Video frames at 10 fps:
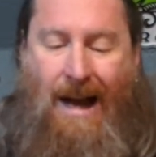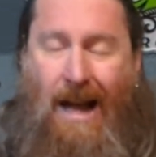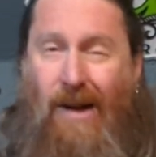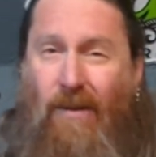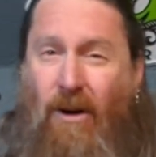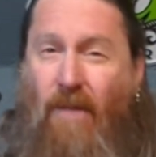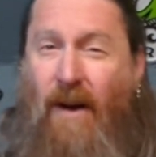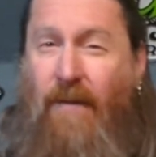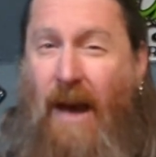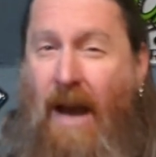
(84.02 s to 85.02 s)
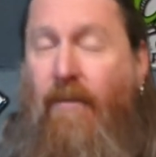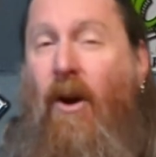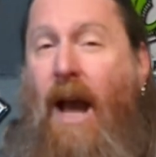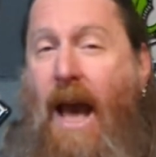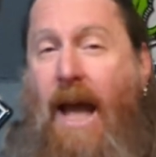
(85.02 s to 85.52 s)
I don't know if I've
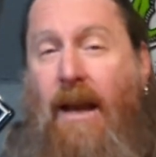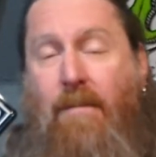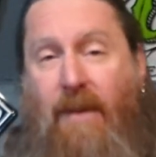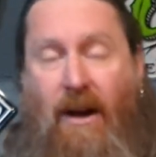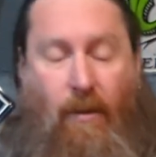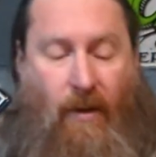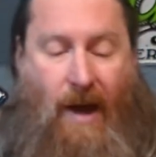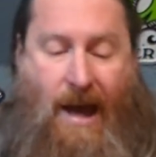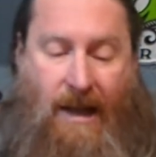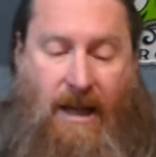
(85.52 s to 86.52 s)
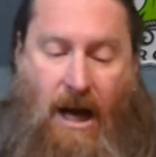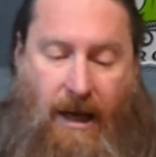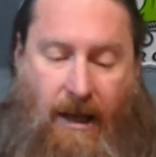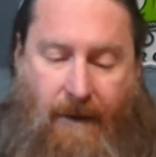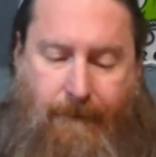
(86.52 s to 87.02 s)
ever had a beer with Egg
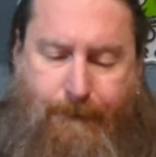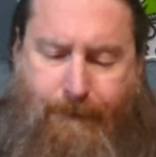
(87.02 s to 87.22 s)
Nog in it.